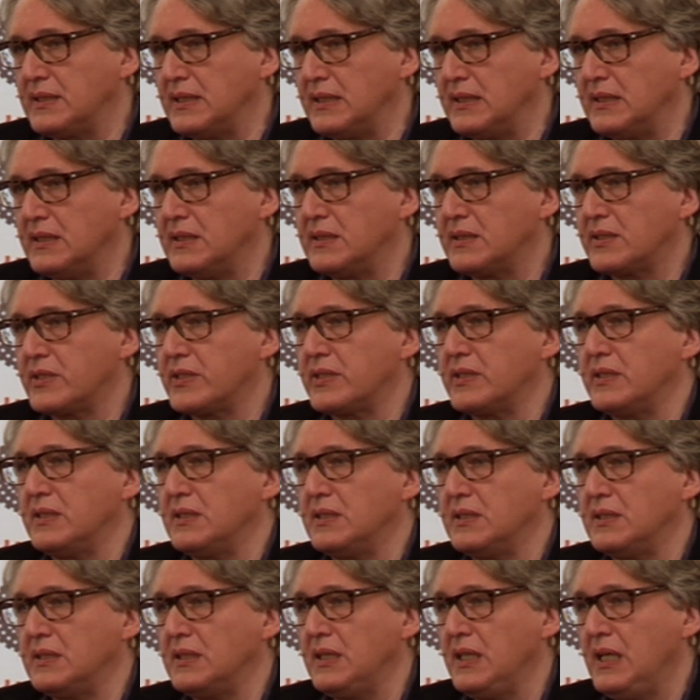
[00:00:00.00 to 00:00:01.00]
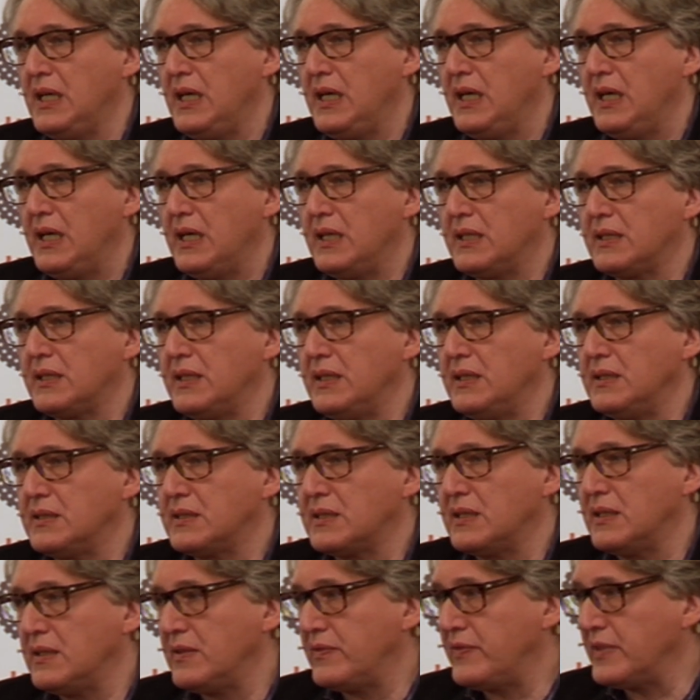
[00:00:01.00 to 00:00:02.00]
seduction, against
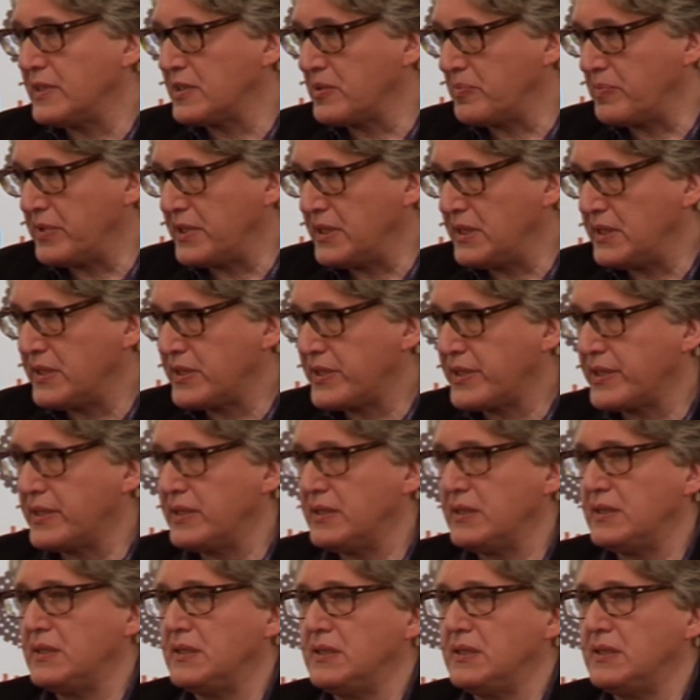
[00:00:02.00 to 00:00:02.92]
self-expression,